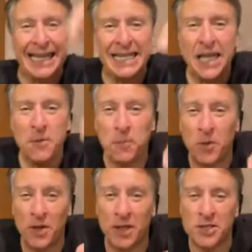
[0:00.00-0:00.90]
then they
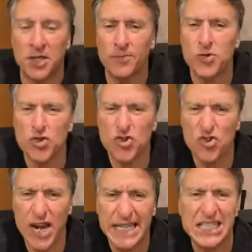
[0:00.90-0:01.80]
put some
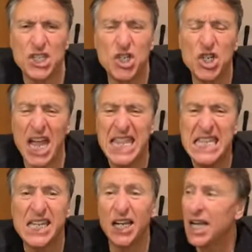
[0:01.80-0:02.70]

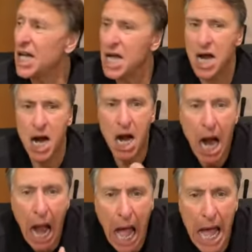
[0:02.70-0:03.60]
transgender
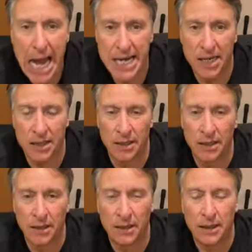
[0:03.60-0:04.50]
guy
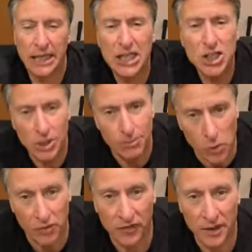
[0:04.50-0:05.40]
in the
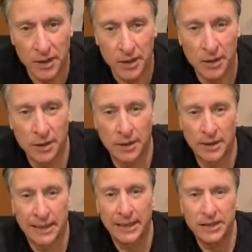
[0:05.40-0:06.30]
movie.
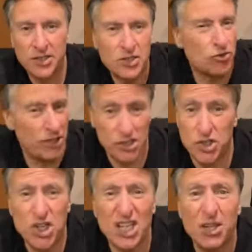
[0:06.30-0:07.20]
There's a
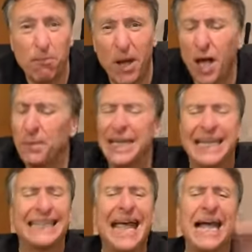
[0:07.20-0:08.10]
transgender
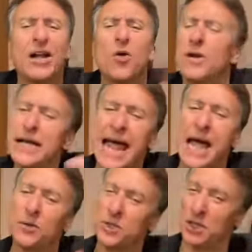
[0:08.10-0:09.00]
Barbie. They don't
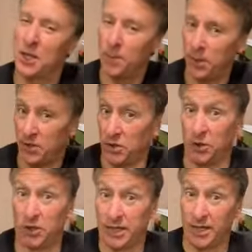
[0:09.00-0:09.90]
announce it, but you
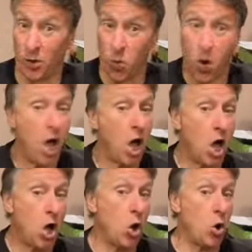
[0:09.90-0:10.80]
look and you go,
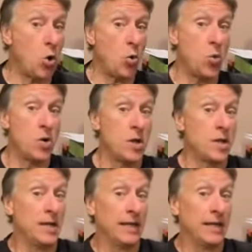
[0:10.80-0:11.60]
whoa!